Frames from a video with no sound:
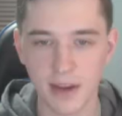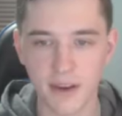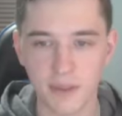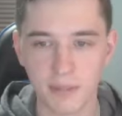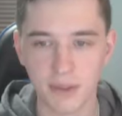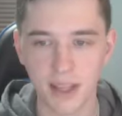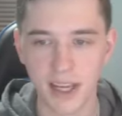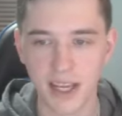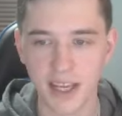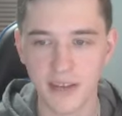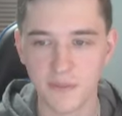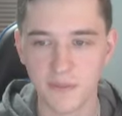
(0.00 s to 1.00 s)
off the
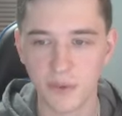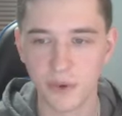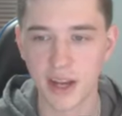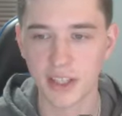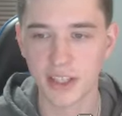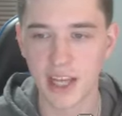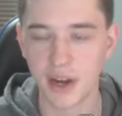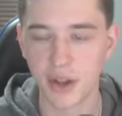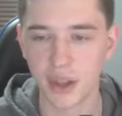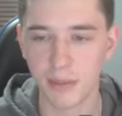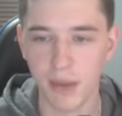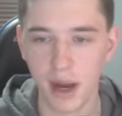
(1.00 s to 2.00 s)
plane, fresh out
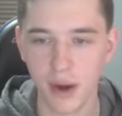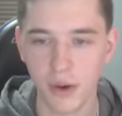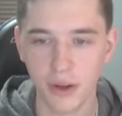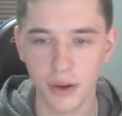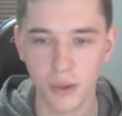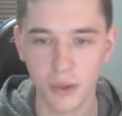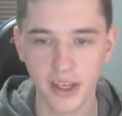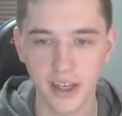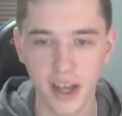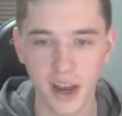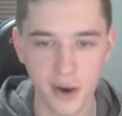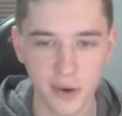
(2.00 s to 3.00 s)
of the boat. Here we
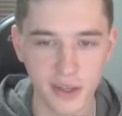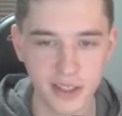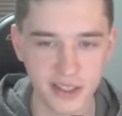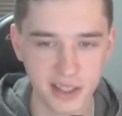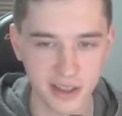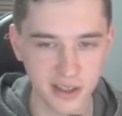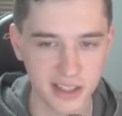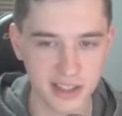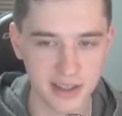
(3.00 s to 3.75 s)
go. He's here. He's